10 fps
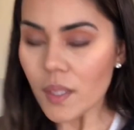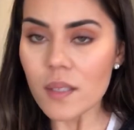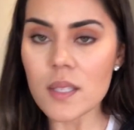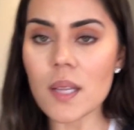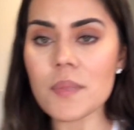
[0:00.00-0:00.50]

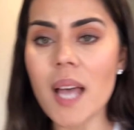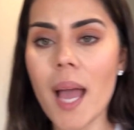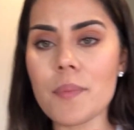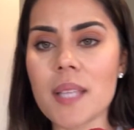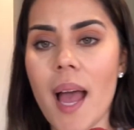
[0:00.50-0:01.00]

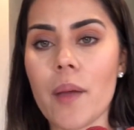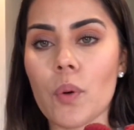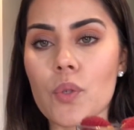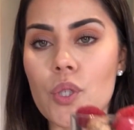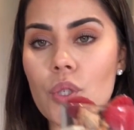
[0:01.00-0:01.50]
sometimes I
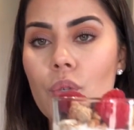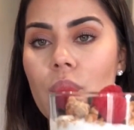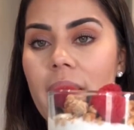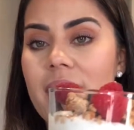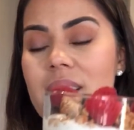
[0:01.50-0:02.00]
will do
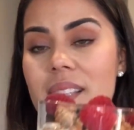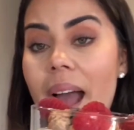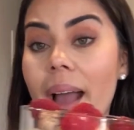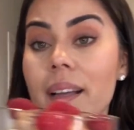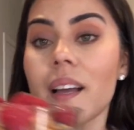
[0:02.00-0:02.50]
like a
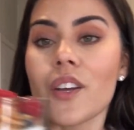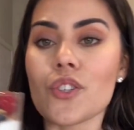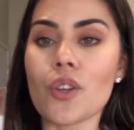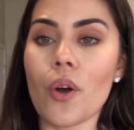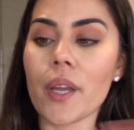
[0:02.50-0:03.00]
snack.
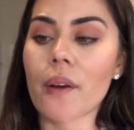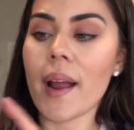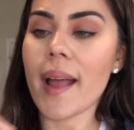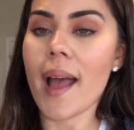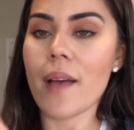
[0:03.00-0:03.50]
So here
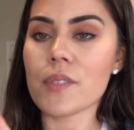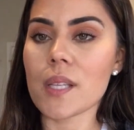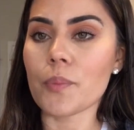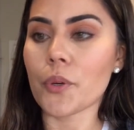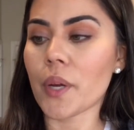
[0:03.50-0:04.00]
I have
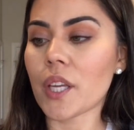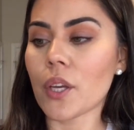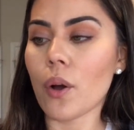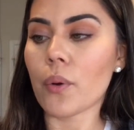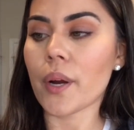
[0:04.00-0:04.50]
some Greek
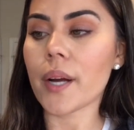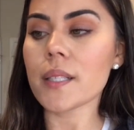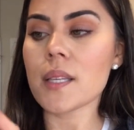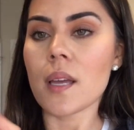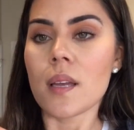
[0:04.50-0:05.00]

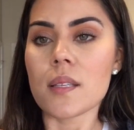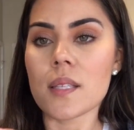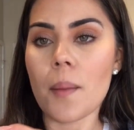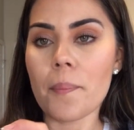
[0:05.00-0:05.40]
yogurt, some